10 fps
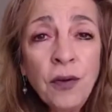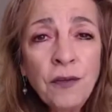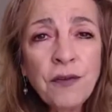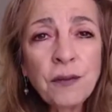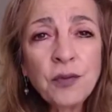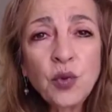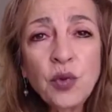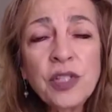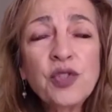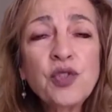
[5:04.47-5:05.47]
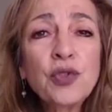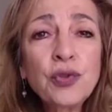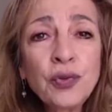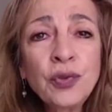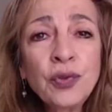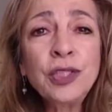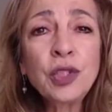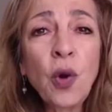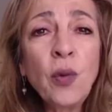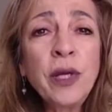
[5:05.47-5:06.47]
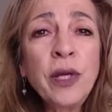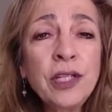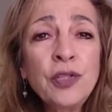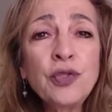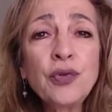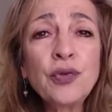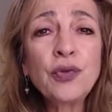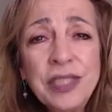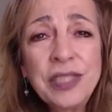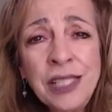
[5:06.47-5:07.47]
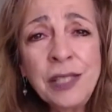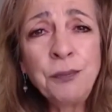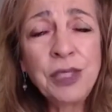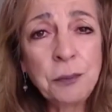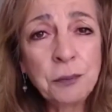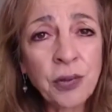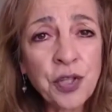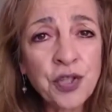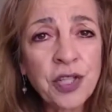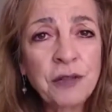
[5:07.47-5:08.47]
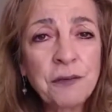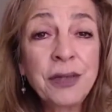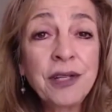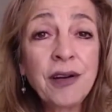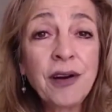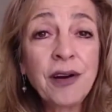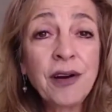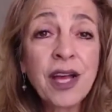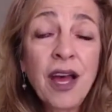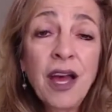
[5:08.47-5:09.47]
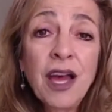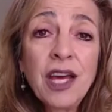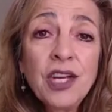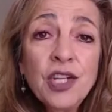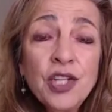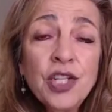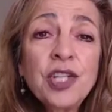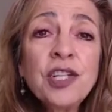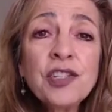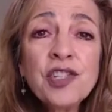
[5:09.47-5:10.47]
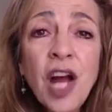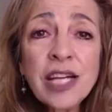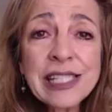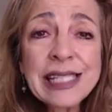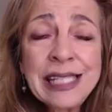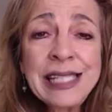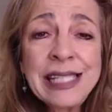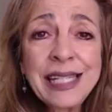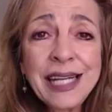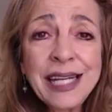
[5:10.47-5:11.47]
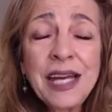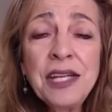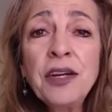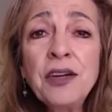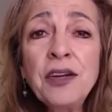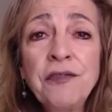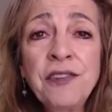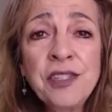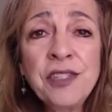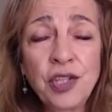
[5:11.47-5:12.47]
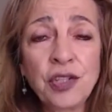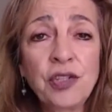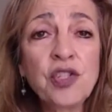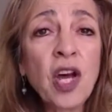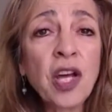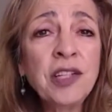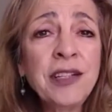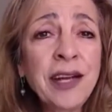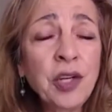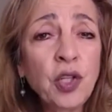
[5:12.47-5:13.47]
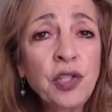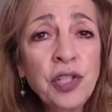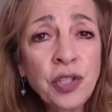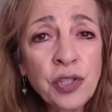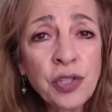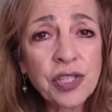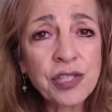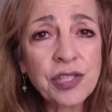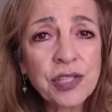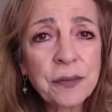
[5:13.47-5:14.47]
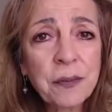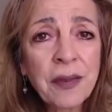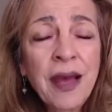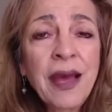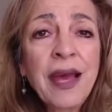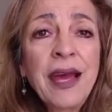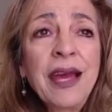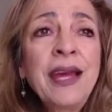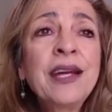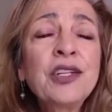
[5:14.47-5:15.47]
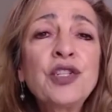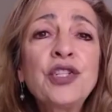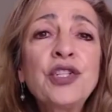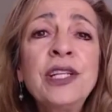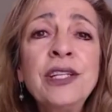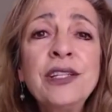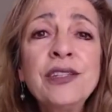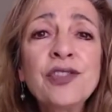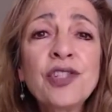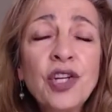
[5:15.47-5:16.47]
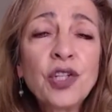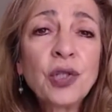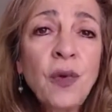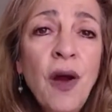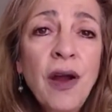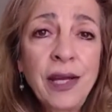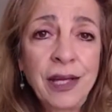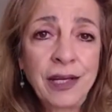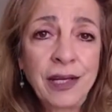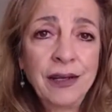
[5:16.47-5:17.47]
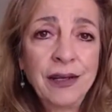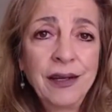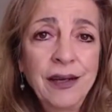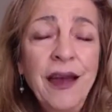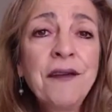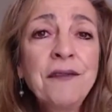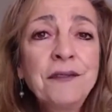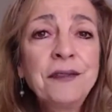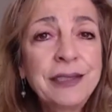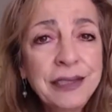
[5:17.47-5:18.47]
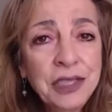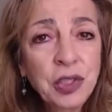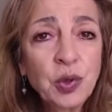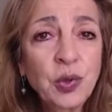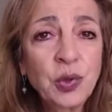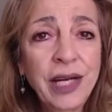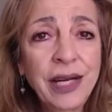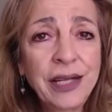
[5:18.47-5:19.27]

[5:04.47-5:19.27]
of them who is truly going into deep depression because she does not see any visitors other than her nurses. And she is crying every single day